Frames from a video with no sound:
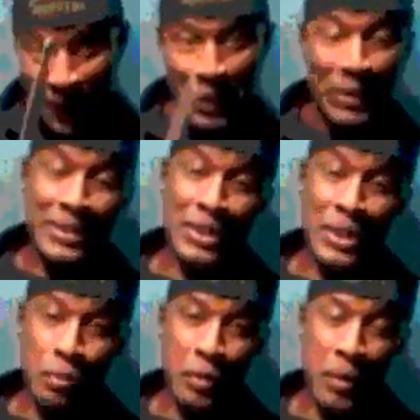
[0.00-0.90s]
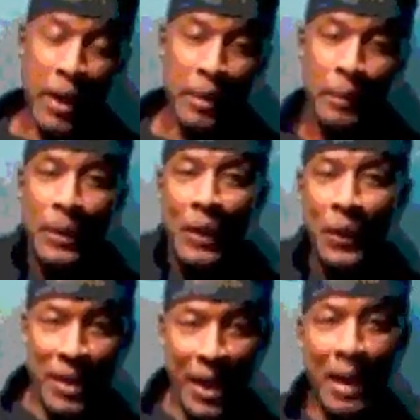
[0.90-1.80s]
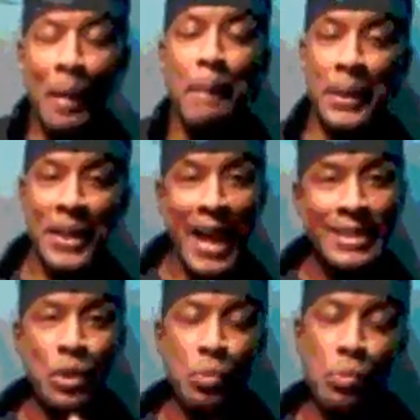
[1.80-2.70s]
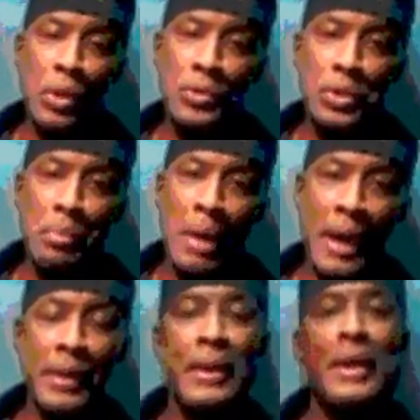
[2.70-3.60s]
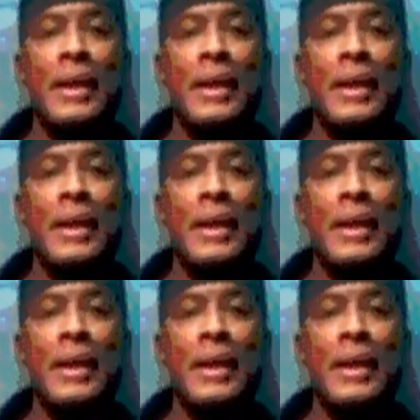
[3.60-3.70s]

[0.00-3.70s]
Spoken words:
I know it's different, right? Okay, but that's the real Shimada.